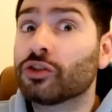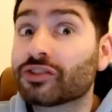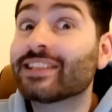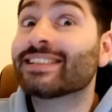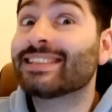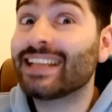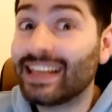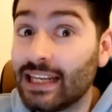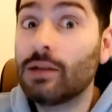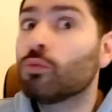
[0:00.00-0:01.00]
to
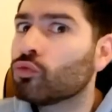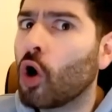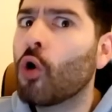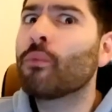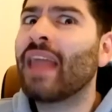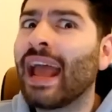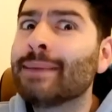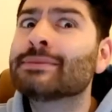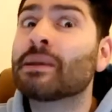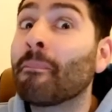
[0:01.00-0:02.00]
see. No
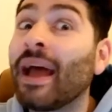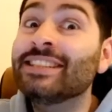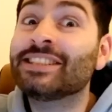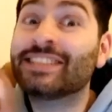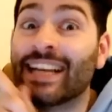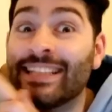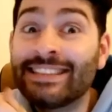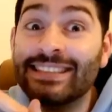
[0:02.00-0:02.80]
names mentioned.